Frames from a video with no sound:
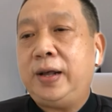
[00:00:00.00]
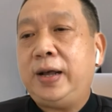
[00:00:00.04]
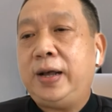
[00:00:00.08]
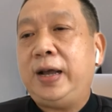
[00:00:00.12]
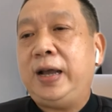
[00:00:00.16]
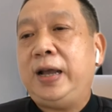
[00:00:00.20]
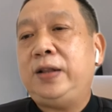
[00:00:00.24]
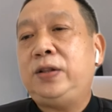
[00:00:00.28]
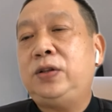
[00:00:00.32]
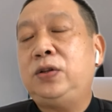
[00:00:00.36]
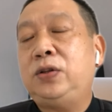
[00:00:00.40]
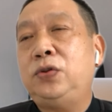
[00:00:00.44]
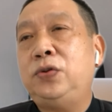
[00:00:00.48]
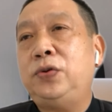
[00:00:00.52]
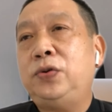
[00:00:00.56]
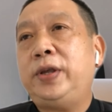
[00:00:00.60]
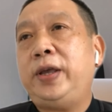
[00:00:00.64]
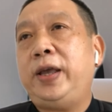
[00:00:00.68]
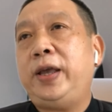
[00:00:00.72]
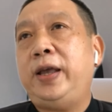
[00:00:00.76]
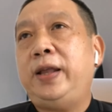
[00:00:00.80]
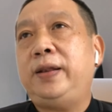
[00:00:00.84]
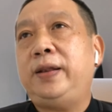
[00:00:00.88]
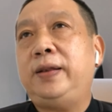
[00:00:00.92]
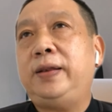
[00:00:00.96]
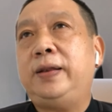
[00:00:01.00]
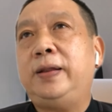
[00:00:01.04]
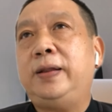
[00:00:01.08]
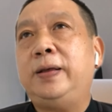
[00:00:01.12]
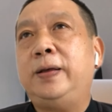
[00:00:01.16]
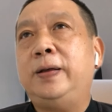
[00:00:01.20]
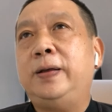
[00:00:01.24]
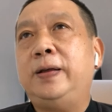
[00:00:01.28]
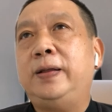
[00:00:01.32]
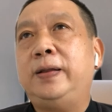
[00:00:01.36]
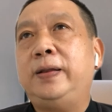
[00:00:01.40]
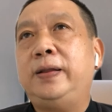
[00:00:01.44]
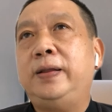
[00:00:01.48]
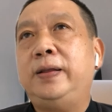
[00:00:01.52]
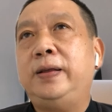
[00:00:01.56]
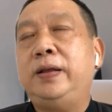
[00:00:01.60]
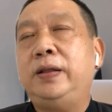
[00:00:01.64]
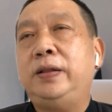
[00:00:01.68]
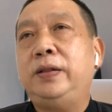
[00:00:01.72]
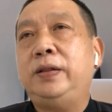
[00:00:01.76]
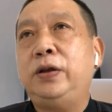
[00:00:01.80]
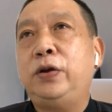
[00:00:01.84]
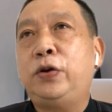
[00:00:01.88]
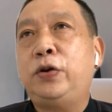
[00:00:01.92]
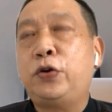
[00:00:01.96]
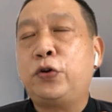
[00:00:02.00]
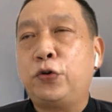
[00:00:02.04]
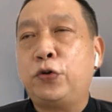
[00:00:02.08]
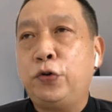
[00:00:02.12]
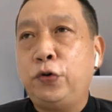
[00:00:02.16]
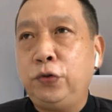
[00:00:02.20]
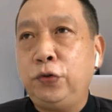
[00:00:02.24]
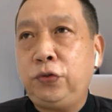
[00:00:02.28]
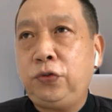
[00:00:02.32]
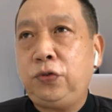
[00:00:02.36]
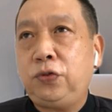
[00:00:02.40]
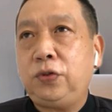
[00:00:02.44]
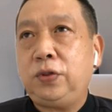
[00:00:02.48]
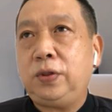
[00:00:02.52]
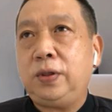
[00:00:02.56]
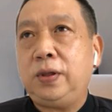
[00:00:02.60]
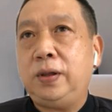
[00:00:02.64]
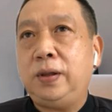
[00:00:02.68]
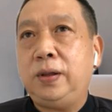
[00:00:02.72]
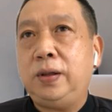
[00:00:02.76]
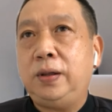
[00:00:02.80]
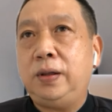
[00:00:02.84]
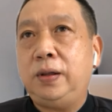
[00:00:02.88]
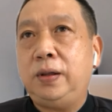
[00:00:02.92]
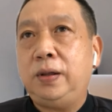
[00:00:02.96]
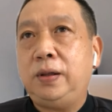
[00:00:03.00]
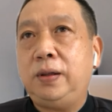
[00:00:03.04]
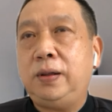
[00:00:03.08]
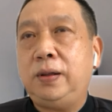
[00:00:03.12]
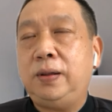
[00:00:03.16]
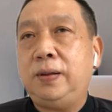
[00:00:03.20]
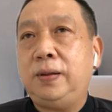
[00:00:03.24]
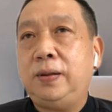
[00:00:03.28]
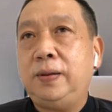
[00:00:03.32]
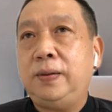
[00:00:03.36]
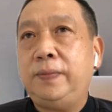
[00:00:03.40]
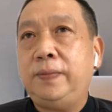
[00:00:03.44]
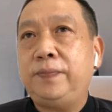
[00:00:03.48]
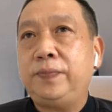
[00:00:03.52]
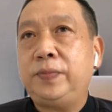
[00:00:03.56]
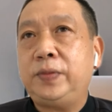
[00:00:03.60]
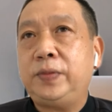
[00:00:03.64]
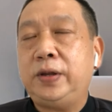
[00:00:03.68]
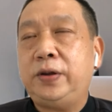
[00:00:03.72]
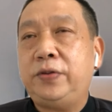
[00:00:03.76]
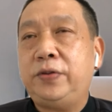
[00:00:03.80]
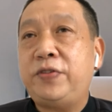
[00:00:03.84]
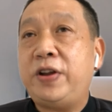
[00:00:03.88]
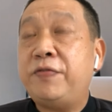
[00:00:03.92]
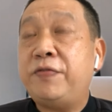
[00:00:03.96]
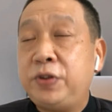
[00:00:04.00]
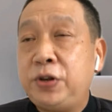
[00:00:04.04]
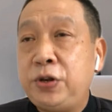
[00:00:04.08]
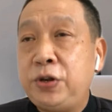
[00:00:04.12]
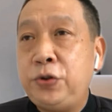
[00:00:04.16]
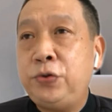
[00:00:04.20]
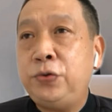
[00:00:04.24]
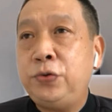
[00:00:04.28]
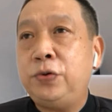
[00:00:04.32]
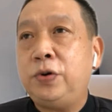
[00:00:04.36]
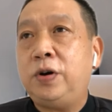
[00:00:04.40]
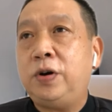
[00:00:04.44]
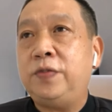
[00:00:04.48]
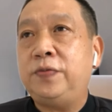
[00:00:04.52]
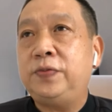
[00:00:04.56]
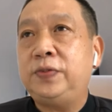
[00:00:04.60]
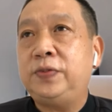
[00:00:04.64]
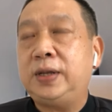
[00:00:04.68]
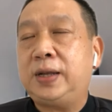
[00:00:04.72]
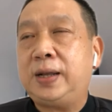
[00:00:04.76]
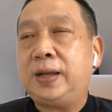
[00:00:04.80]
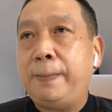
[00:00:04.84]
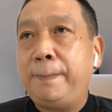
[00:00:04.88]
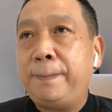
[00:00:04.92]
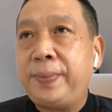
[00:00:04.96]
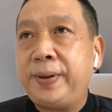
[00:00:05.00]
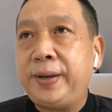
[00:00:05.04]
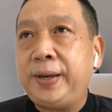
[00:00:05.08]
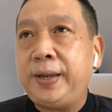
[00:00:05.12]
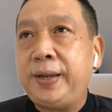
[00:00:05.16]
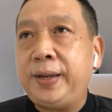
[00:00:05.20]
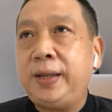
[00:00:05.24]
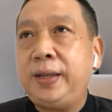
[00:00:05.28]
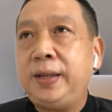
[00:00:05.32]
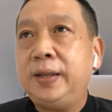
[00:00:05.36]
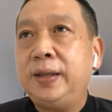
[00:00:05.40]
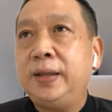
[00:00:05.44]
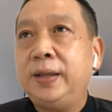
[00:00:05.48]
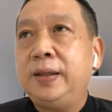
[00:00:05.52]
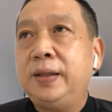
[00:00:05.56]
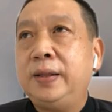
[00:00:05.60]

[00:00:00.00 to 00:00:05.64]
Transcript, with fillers: I have to look at the, the, the growth uh, um, the revenue of the company,